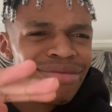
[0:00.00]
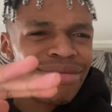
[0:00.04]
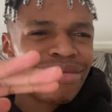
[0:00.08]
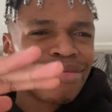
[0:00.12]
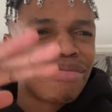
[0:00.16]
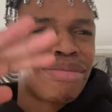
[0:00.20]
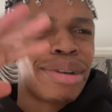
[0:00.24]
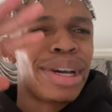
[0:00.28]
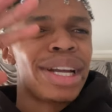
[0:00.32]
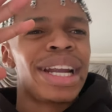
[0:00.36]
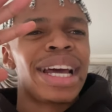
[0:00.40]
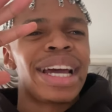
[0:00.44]

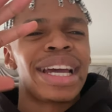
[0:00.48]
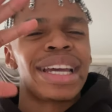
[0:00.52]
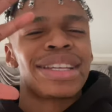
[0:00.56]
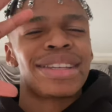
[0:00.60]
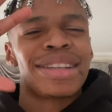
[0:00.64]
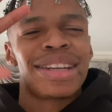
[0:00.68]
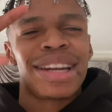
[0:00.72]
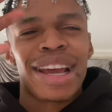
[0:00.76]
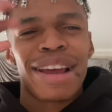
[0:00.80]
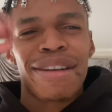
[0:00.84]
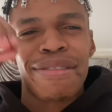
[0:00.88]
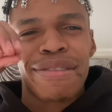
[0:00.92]
but like it's
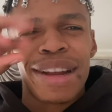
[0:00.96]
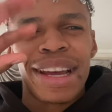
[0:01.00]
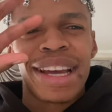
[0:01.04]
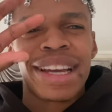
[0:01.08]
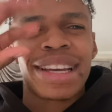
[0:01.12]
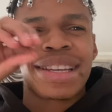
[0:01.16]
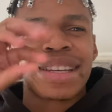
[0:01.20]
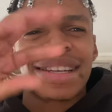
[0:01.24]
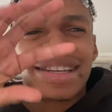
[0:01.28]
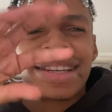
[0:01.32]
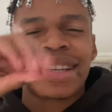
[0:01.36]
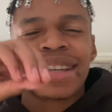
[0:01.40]
going to have
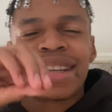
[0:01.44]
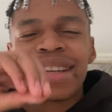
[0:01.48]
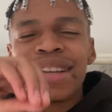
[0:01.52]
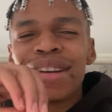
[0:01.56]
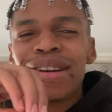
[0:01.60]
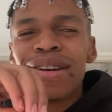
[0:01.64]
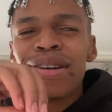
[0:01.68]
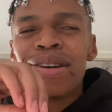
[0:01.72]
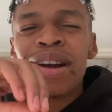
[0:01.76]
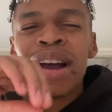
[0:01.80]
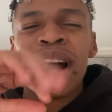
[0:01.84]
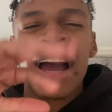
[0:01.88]
like, you
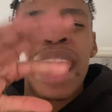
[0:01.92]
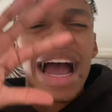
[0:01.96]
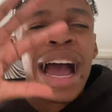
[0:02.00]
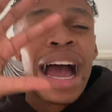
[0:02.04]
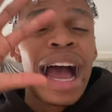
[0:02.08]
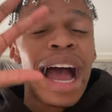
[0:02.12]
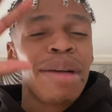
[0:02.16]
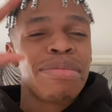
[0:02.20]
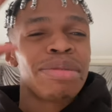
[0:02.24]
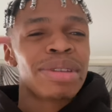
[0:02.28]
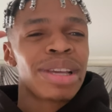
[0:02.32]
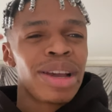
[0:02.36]
know,
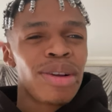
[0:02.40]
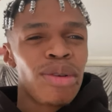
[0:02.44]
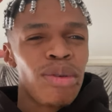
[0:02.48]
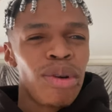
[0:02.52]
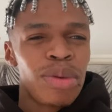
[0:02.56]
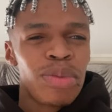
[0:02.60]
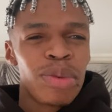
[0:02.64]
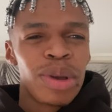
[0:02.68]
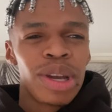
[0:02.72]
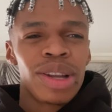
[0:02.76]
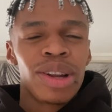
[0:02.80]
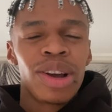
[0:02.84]
I'm saying
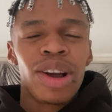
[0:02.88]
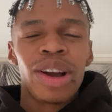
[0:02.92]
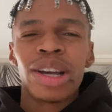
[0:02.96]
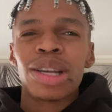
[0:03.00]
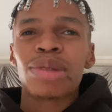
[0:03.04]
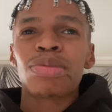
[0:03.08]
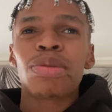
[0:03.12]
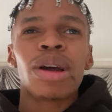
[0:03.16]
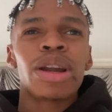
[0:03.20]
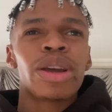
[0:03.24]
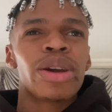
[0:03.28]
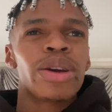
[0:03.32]
1 week long,
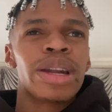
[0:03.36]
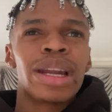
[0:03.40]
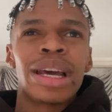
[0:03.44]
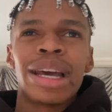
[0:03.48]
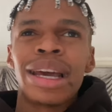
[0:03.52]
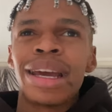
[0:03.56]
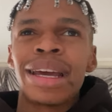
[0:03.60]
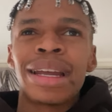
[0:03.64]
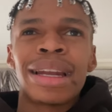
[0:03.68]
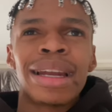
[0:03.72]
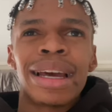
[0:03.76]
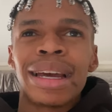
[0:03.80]
it's probably going to
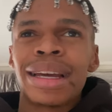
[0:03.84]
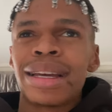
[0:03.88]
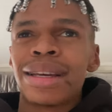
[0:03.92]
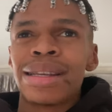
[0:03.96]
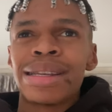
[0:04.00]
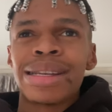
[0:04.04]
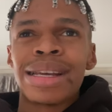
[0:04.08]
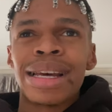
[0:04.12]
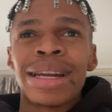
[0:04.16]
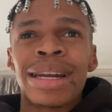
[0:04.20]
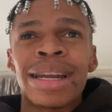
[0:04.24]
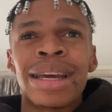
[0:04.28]
end like on
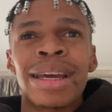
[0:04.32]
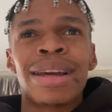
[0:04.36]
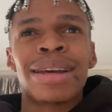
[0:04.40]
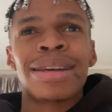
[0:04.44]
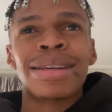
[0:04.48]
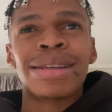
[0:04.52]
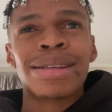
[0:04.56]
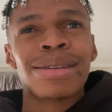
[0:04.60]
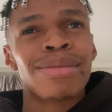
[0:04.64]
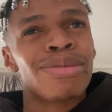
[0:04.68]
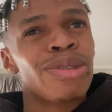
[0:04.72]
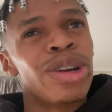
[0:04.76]
Sunday,
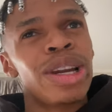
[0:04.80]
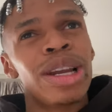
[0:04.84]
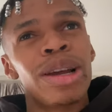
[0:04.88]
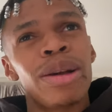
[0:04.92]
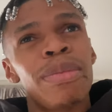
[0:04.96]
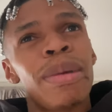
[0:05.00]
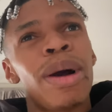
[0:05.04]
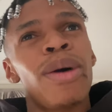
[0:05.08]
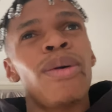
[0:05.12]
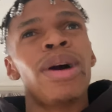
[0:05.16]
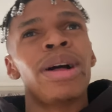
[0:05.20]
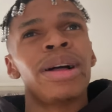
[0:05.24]
because it's really
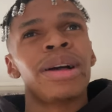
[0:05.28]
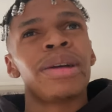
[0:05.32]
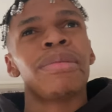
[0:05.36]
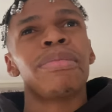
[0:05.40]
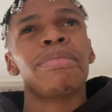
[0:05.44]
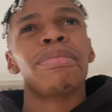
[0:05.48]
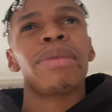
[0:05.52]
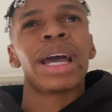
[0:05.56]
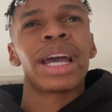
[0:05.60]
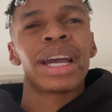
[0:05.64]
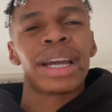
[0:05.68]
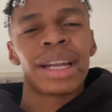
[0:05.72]
my
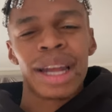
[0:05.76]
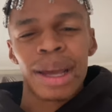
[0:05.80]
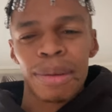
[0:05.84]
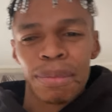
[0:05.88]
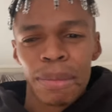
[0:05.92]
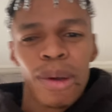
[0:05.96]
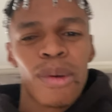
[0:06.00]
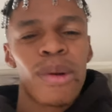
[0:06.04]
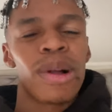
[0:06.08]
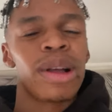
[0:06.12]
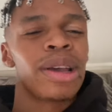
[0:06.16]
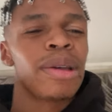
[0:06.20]
welcome back,
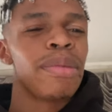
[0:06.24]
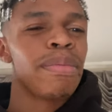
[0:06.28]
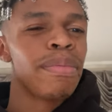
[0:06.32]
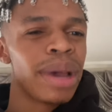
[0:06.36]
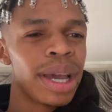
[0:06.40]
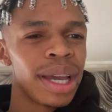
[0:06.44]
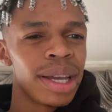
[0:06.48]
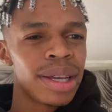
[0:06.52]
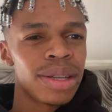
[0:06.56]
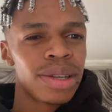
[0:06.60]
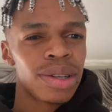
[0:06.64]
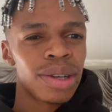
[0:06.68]

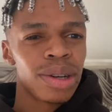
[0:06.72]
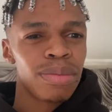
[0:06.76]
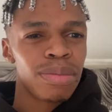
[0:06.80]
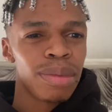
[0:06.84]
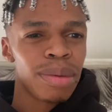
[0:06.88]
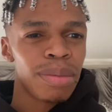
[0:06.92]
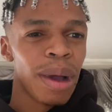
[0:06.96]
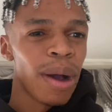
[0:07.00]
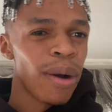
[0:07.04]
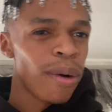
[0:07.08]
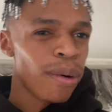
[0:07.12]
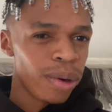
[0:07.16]
it shouldn't be
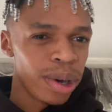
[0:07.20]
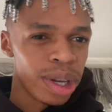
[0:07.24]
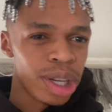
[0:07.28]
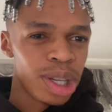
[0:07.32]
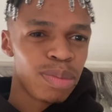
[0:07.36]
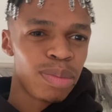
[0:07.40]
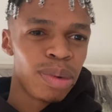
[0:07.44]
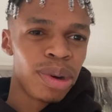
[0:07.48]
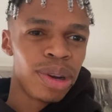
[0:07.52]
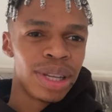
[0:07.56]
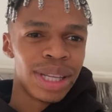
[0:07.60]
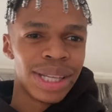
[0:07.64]
my whole
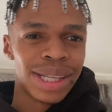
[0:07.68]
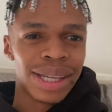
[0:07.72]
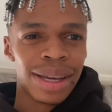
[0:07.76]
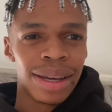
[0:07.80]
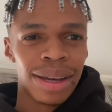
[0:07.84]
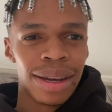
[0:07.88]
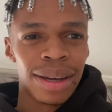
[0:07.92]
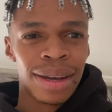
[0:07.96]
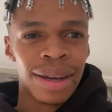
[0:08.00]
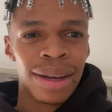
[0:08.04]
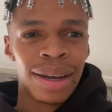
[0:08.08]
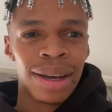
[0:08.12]
experience
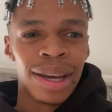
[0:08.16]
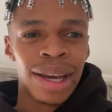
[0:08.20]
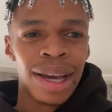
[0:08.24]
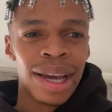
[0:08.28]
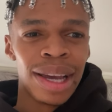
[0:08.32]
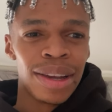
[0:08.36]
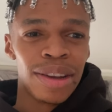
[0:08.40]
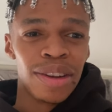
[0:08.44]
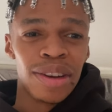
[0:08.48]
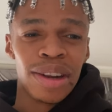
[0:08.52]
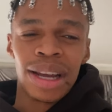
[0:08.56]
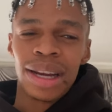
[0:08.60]
here,
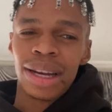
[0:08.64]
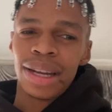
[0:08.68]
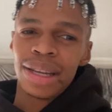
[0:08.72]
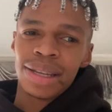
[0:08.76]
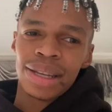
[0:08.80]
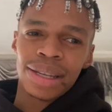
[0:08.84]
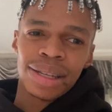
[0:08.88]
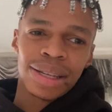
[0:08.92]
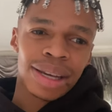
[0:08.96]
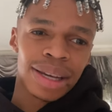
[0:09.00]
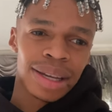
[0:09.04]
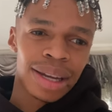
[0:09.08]
you know, unless
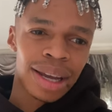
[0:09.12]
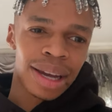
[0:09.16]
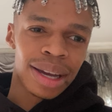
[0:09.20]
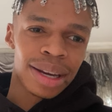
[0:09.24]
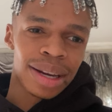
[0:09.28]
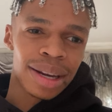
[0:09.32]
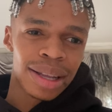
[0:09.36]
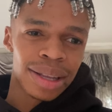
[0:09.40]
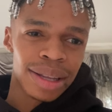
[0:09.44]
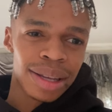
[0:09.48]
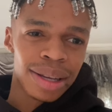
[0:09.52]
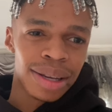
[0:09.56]
I take like
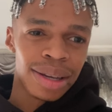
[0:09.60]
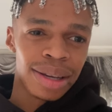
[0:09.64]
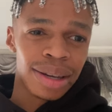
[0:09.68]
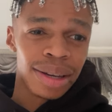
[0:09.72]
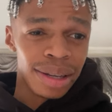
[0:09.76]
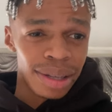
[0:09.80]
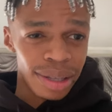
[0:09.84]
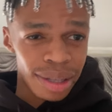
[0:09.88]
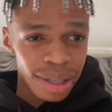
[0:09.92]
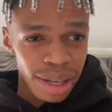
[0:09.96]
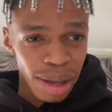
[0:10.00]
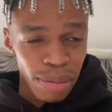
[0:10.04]
another
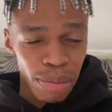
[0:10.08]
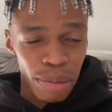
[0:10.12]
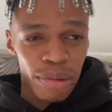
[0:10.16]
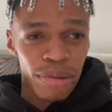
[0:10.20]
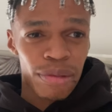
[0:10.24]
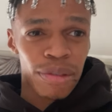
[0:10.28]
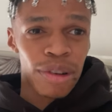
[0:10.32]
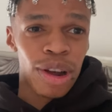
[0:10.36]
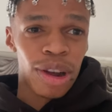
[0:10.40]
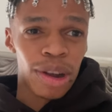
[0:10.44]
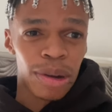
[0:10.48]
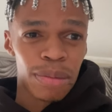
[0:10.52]
separate
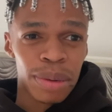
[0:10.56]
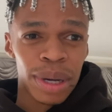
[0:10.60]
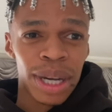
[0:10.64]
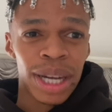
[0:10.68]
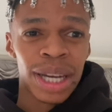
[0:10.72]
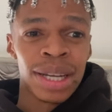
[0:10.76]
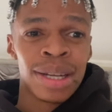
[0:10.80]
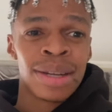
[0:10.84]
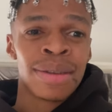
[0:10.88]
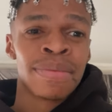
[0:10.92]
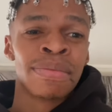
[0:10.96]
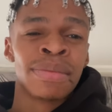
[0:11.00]
vlog.
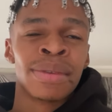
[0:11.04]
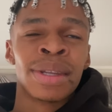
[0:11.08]
But